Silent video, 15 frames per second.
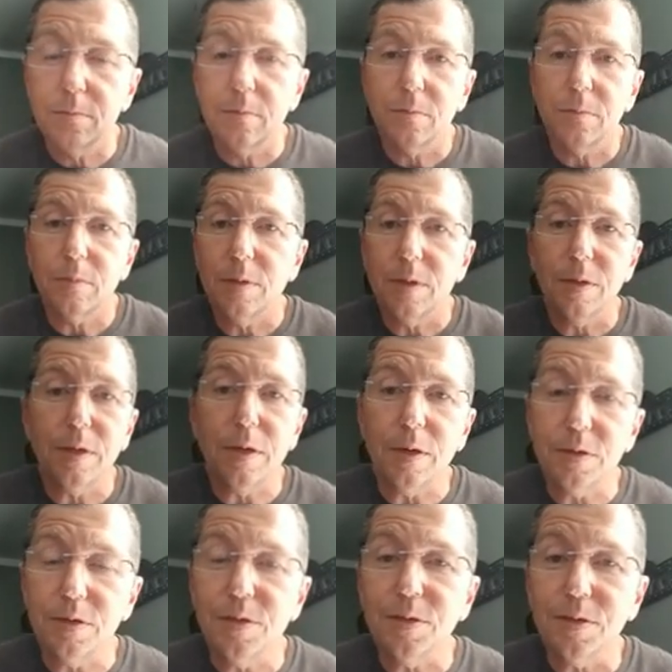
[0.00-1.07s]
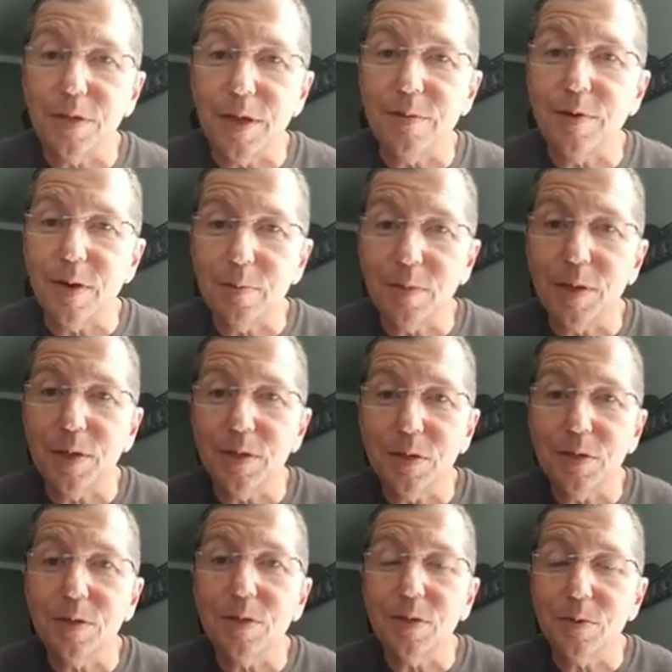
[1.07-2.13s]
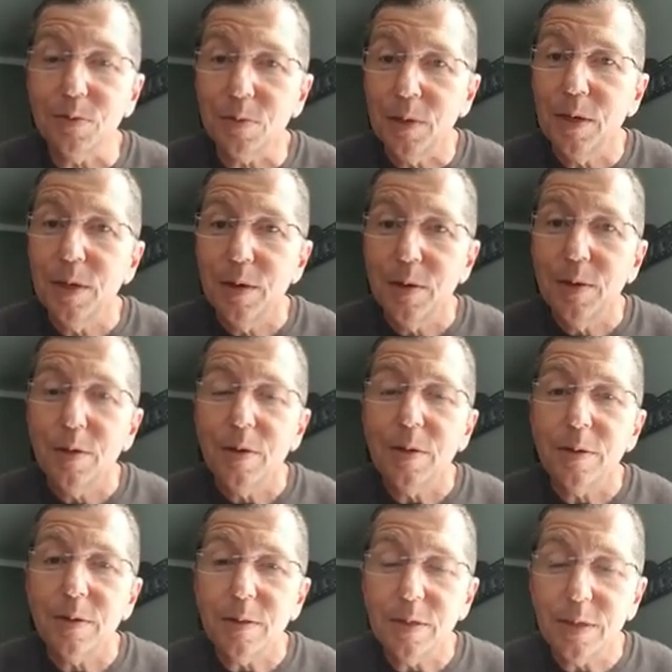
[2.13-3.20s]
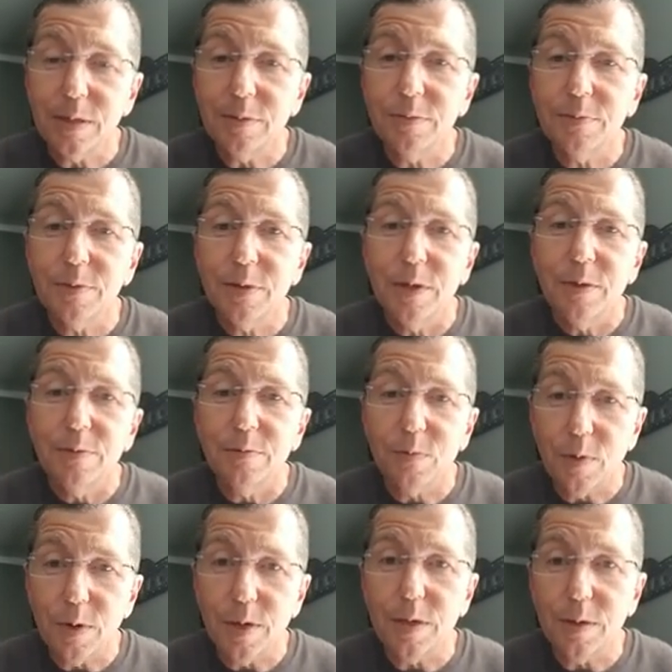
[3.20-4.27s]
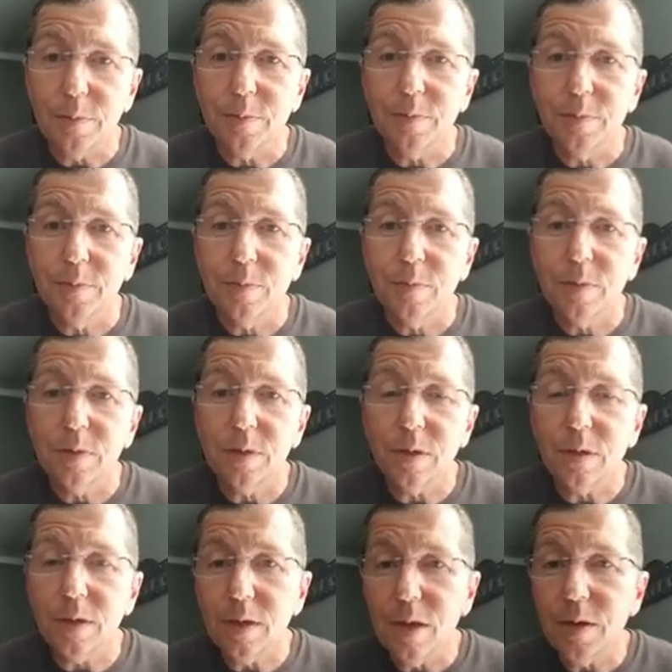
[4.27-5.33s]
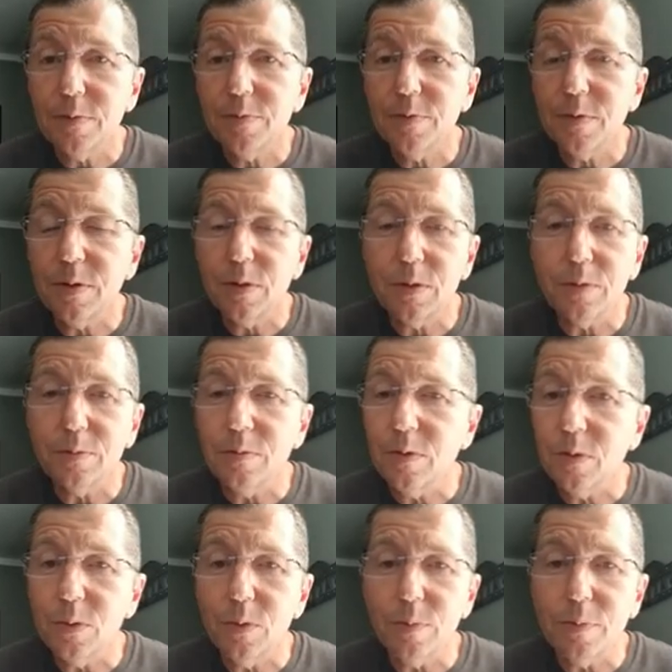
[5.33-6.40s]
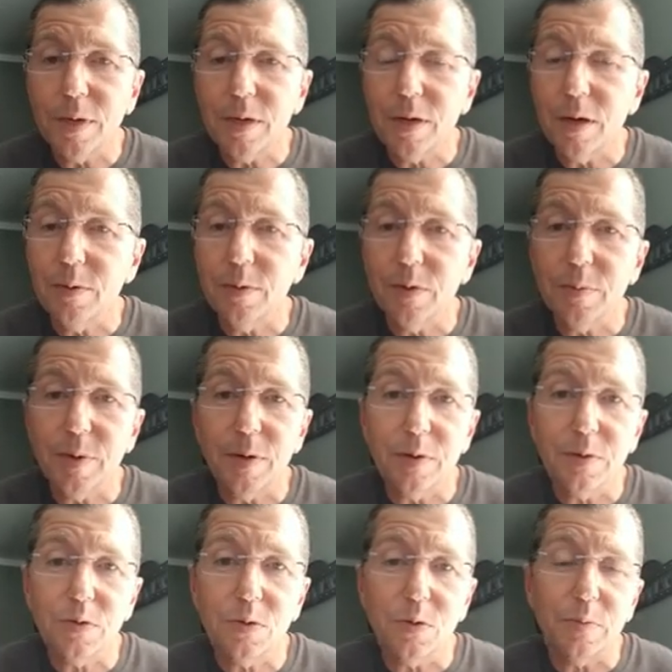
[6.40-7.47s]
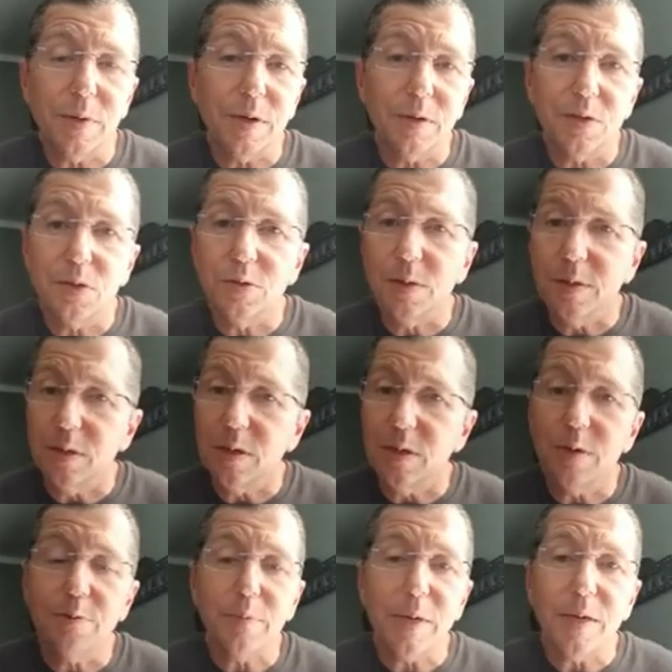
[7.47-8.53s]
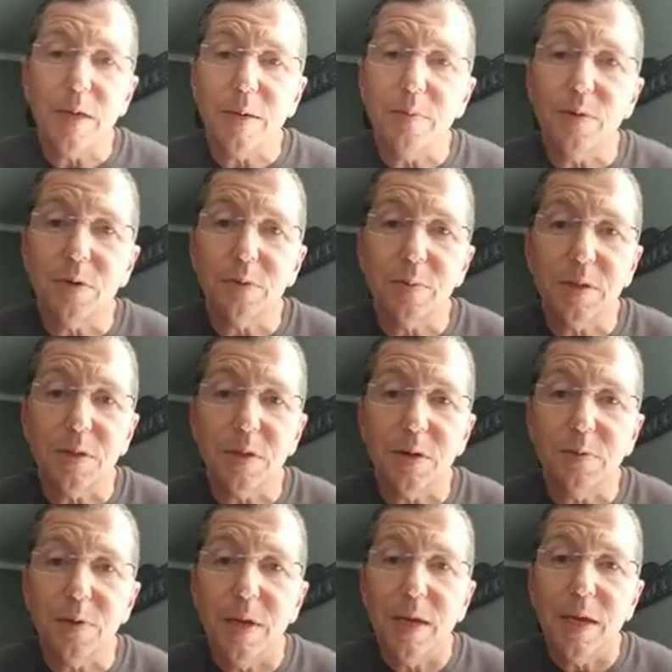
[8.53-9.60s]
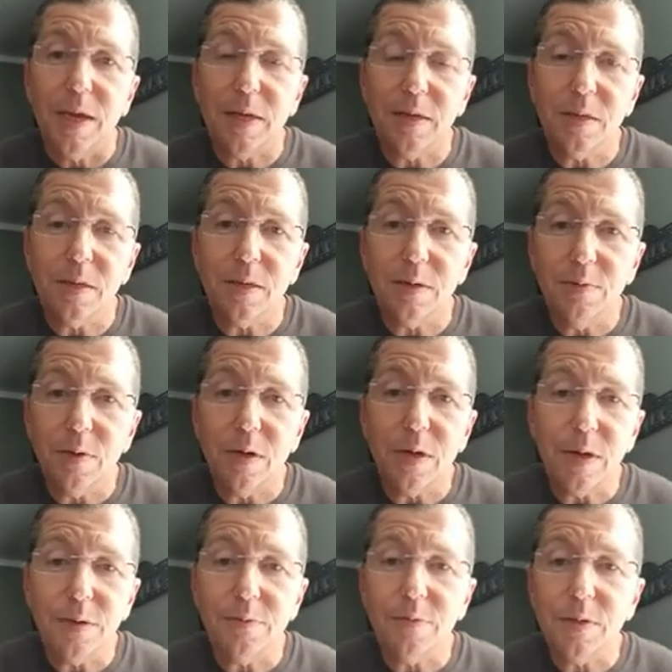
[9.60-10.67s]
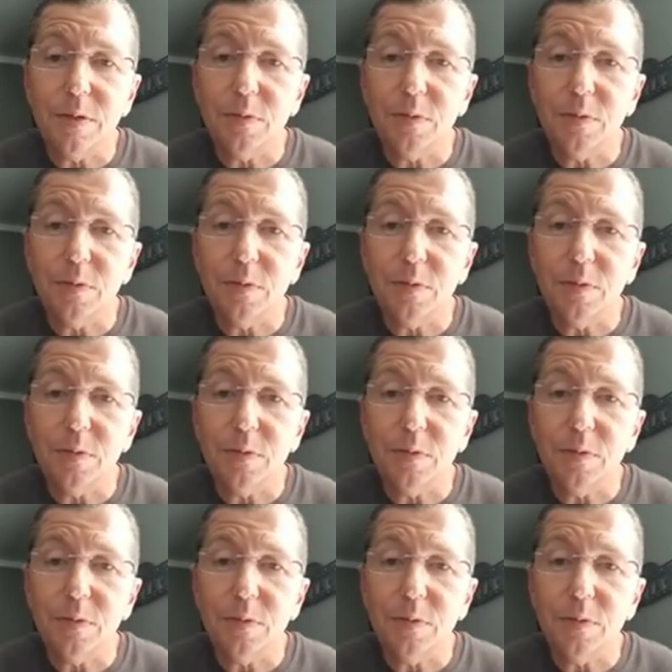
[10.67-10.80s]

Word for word: I just have an obligation to live for him, to love the, the Lord my God with all my heart, soul, mind, and strength, to love my neighbor as myself, and to live a life that's